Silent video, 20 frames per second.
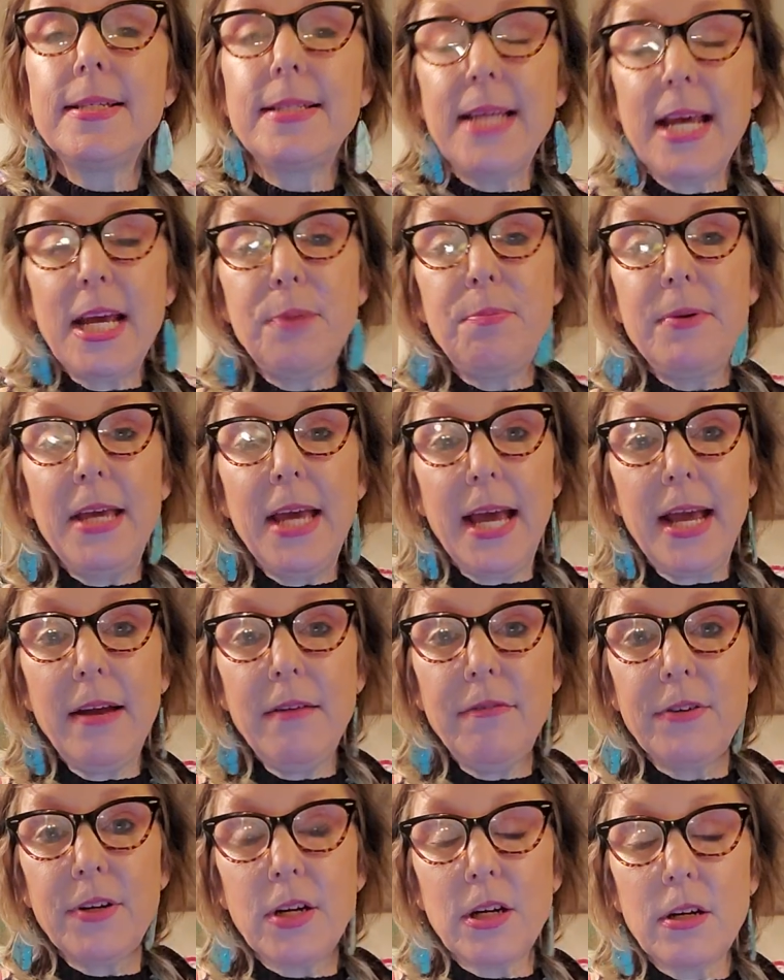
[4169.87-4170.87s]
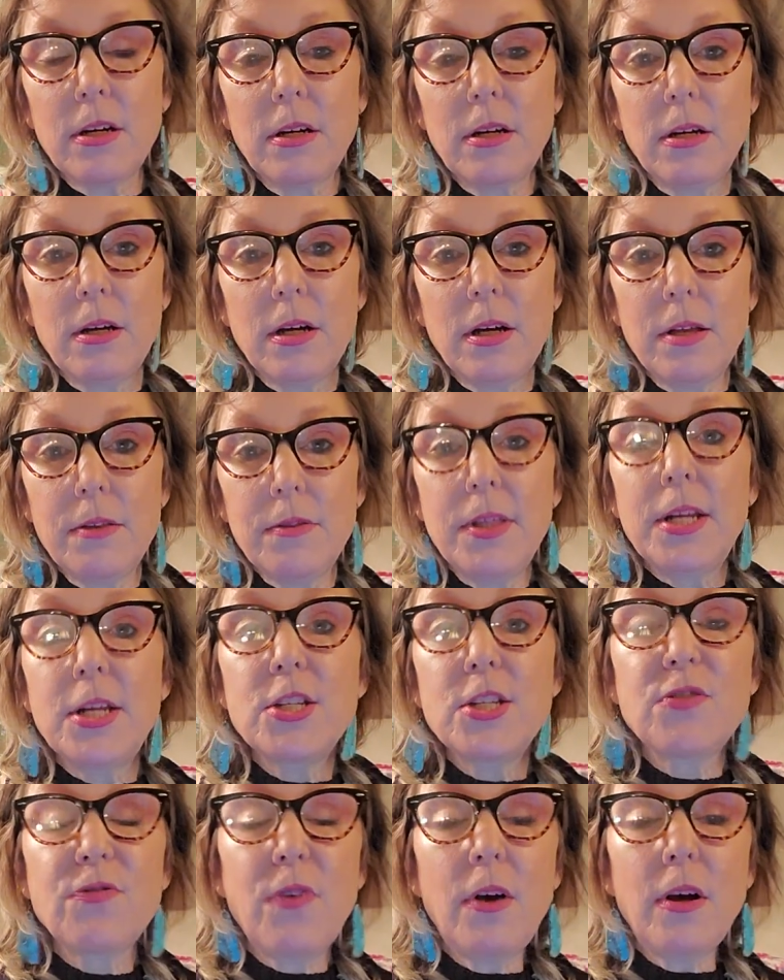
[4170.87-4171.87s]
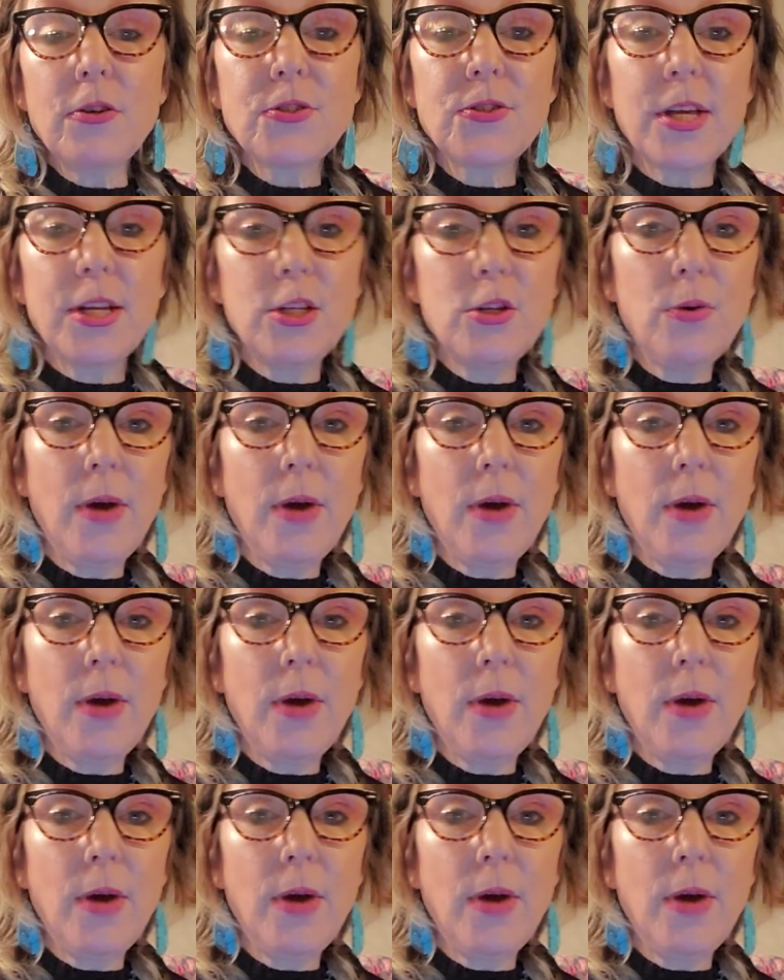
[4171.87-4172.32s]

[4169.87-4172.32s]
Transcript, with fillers: take behavior that is false then.